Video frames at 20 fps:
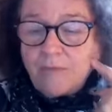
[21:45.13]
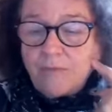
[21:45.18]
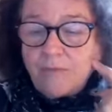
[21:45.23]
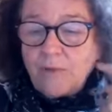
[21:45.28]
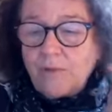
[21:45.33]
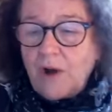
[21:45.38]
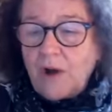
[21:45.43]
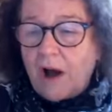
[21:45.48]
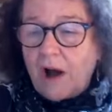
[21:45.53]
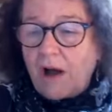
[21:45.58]

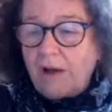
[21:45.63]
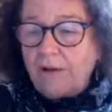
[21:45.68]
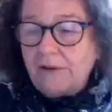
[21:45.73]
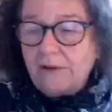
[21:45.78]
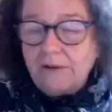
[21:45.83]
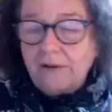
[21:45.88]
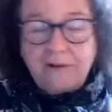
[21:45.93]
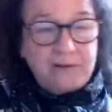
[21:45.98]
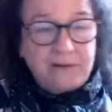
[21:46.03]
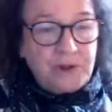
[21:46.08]
We've got
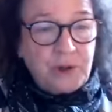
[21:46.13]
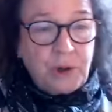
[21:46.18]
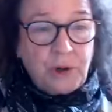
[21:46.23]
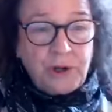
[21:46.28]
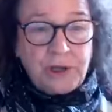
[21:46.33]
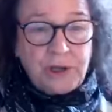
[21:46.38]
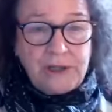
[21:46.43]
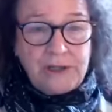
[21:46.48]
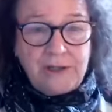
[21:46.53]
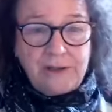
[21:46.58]

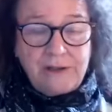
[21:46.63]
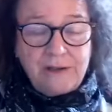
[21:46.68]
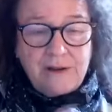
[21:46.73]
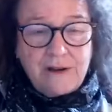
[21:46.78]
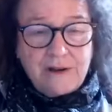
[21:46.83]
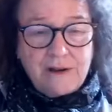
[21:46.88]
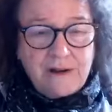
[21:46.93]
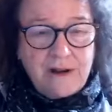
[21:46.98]
Turkey, a